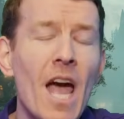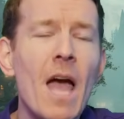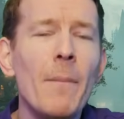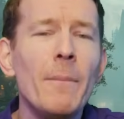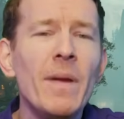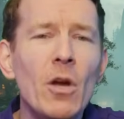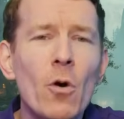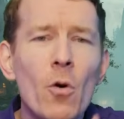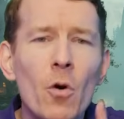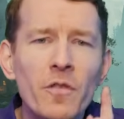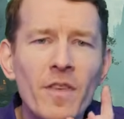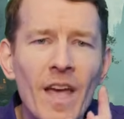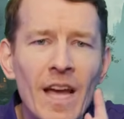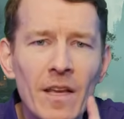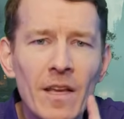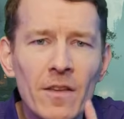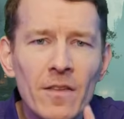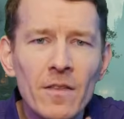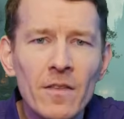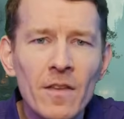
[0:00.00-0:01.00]
because
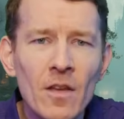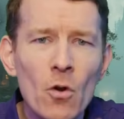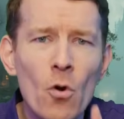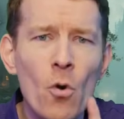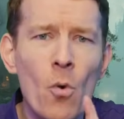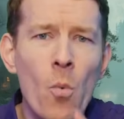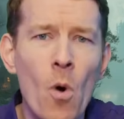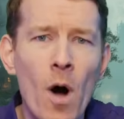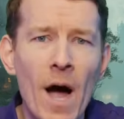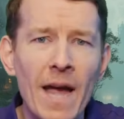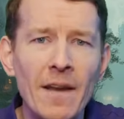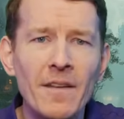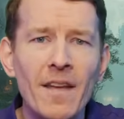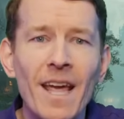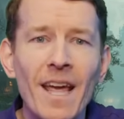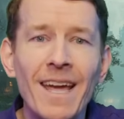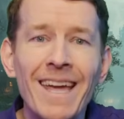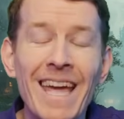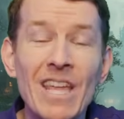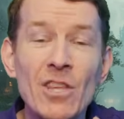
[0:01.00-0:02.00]
a single white
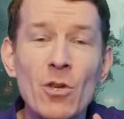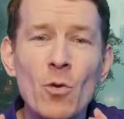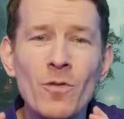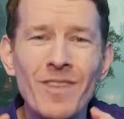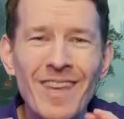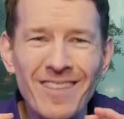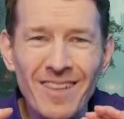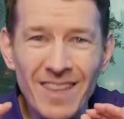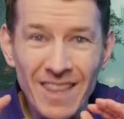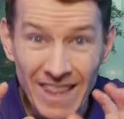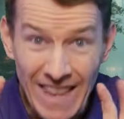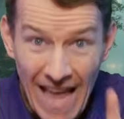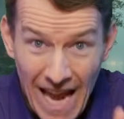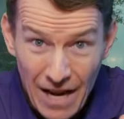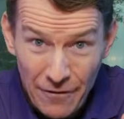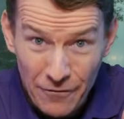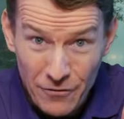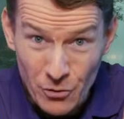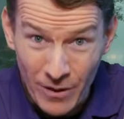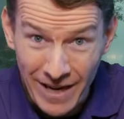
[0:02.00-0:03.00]
can use its
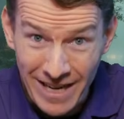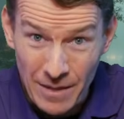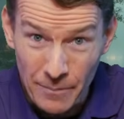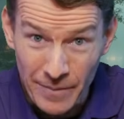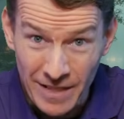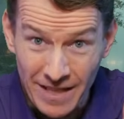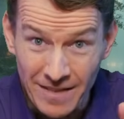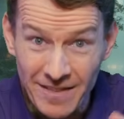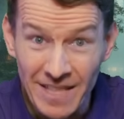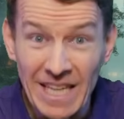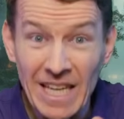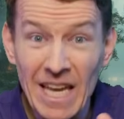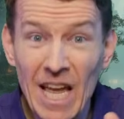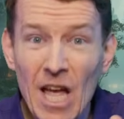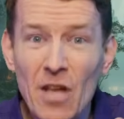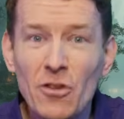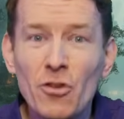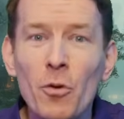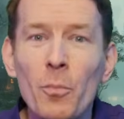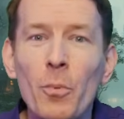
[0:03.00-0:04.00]
life drain ability
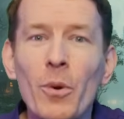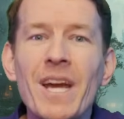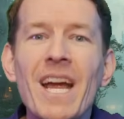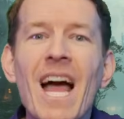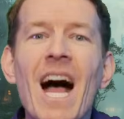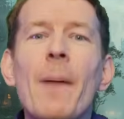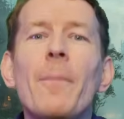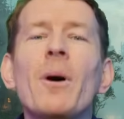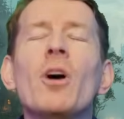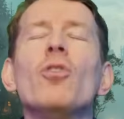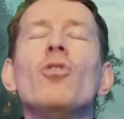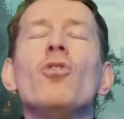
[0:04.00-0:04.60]
to bring up